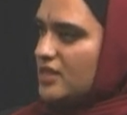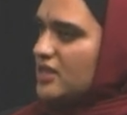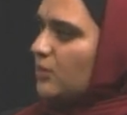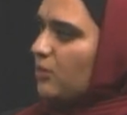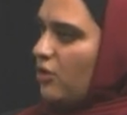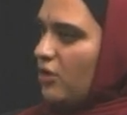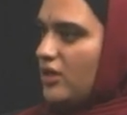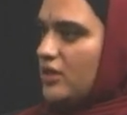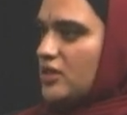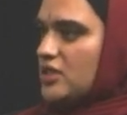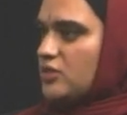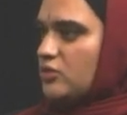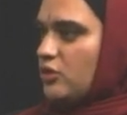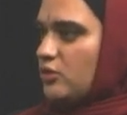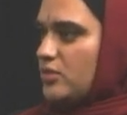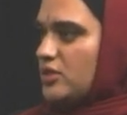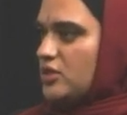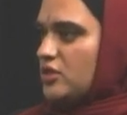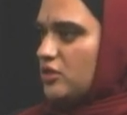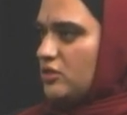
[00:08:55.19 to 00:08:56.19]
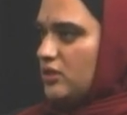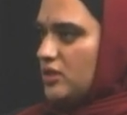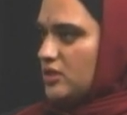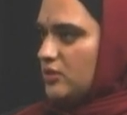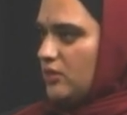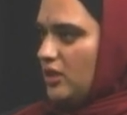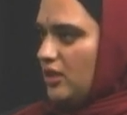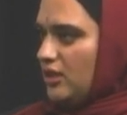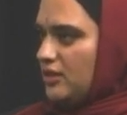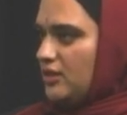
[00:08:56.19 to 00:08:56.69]
and supporting swoops too
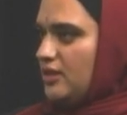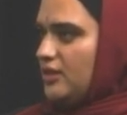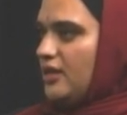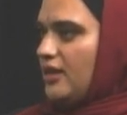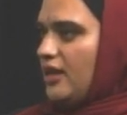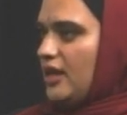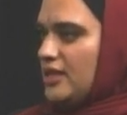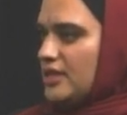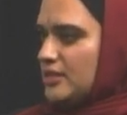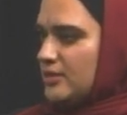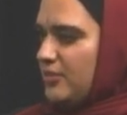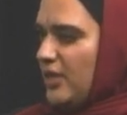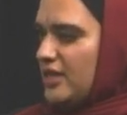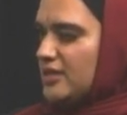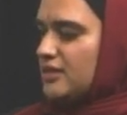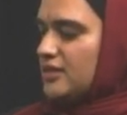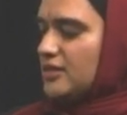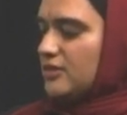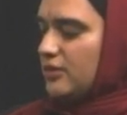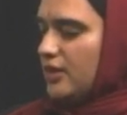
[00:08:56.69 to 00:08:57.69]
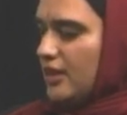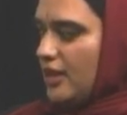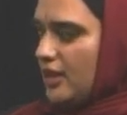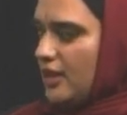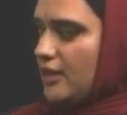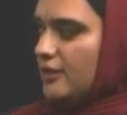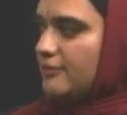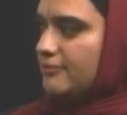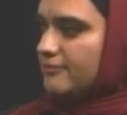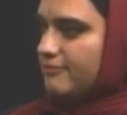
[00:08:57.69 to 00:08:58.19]
as well as best as we
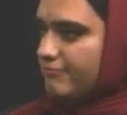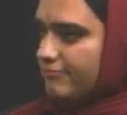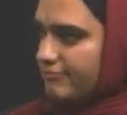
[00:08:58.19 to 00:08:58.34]
can.